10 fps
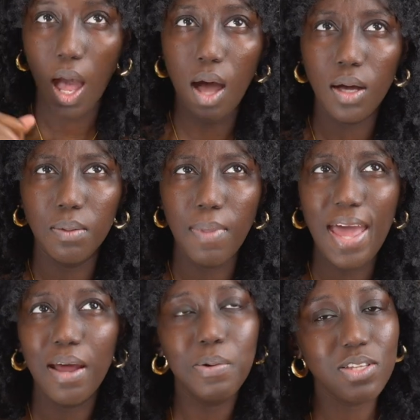And
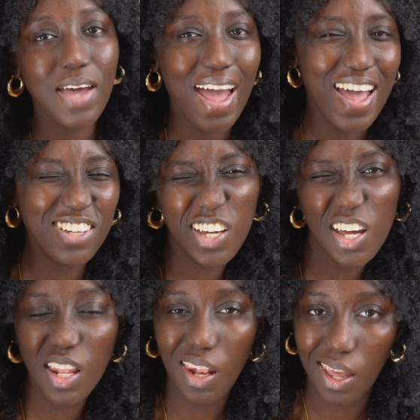I actually
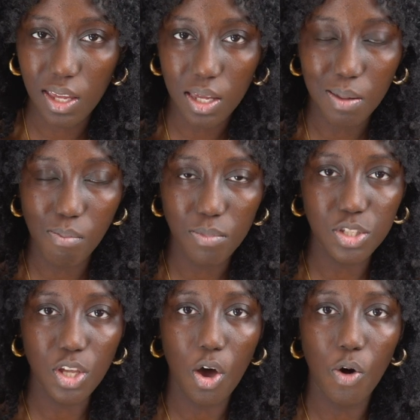kind of like him.
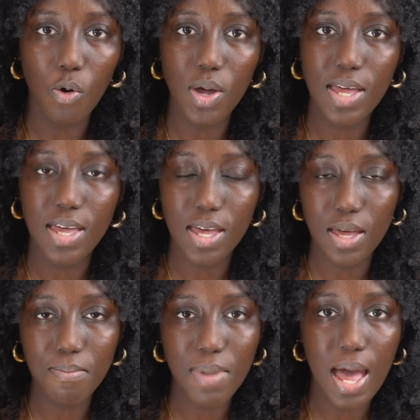So
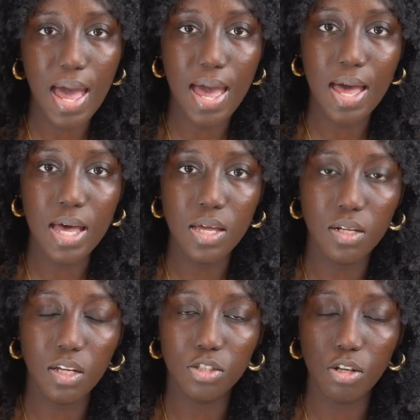him
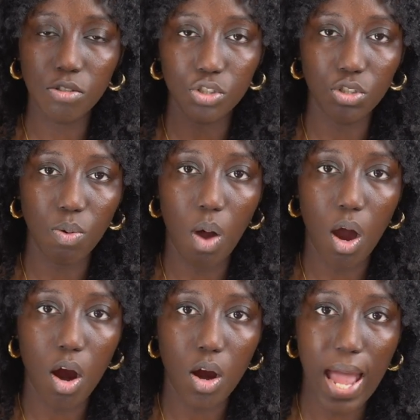and Dongju
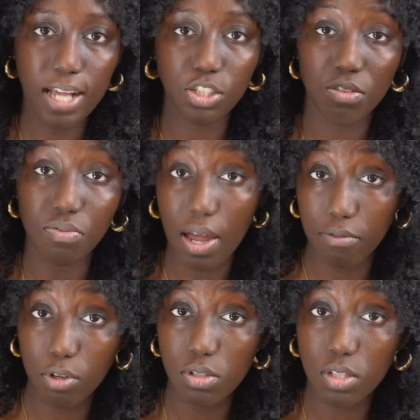are actually
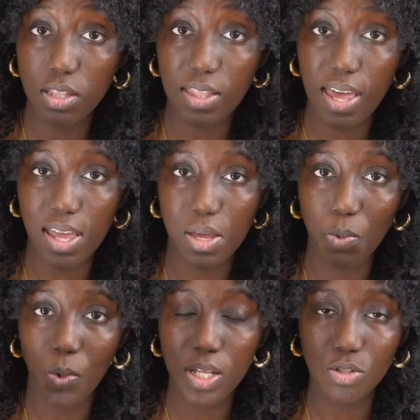rivals. They
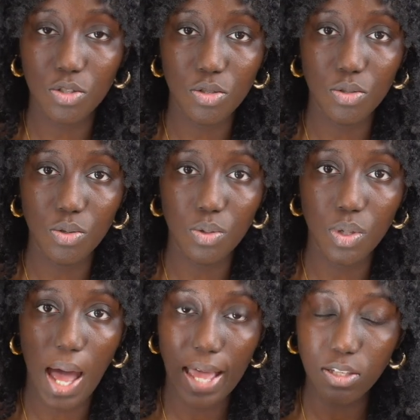went to
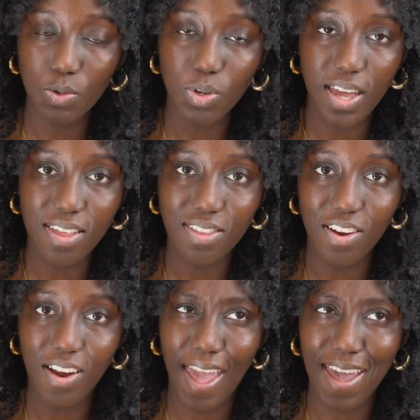high school
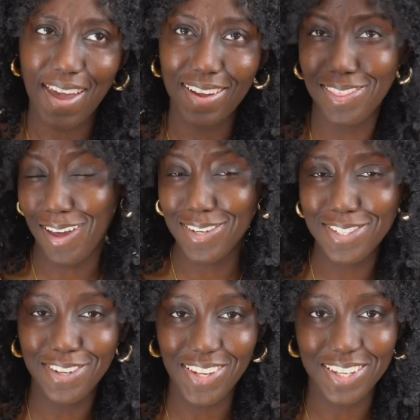together and they
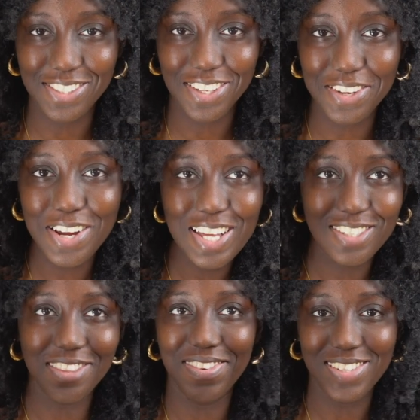honestly don't like each other.
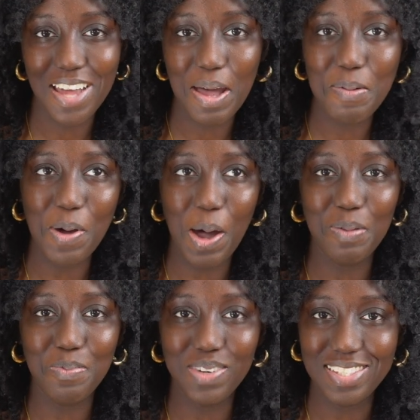So the first
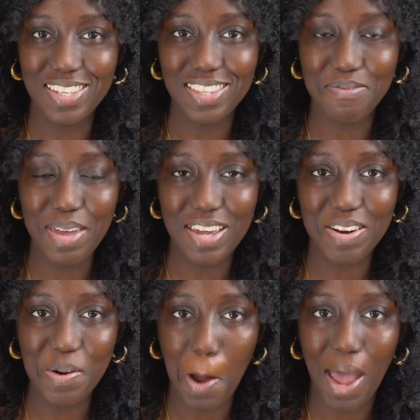time we see them
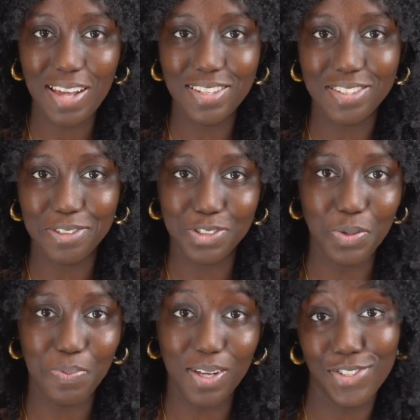interact,
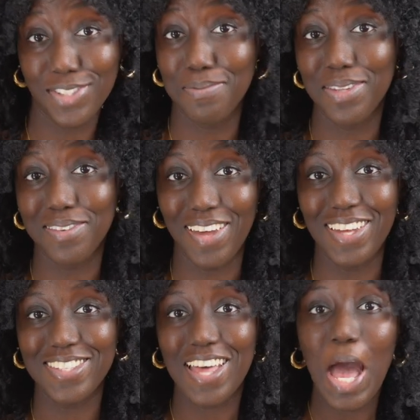Dongju punches him in the
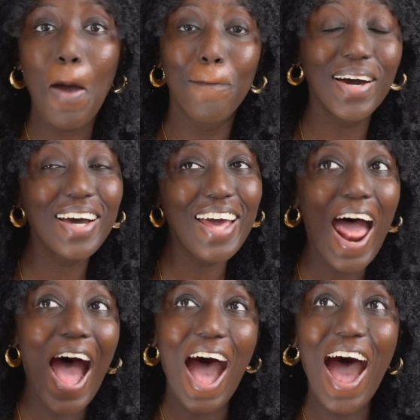face. But
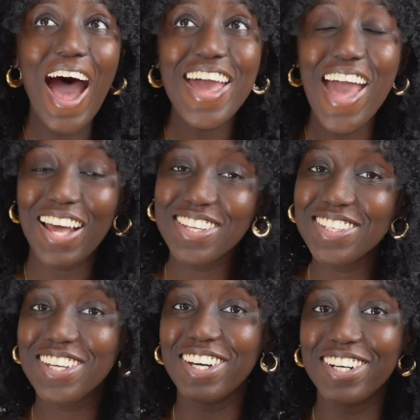I
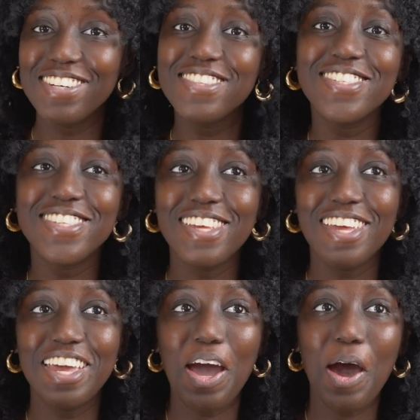actually could
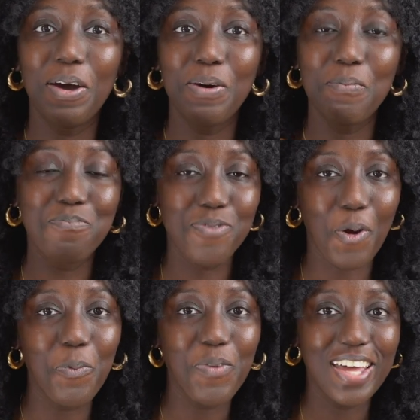see a
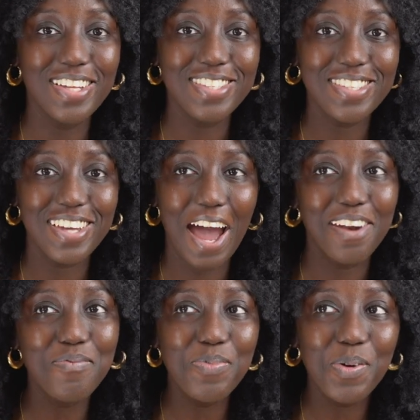bromance kind
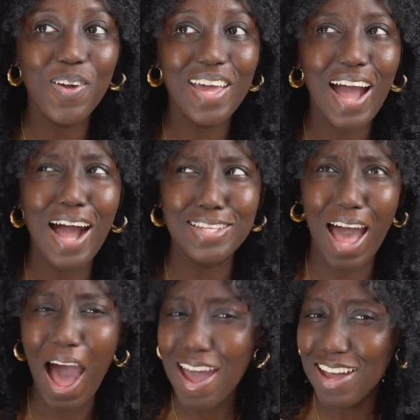of brewing, as
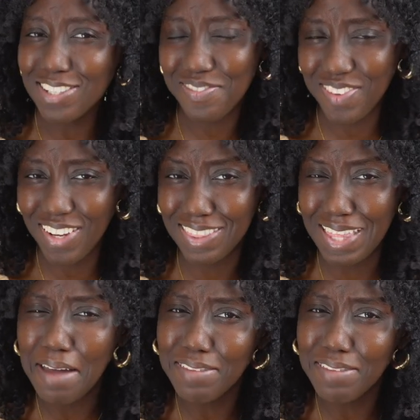I actually feel like they have a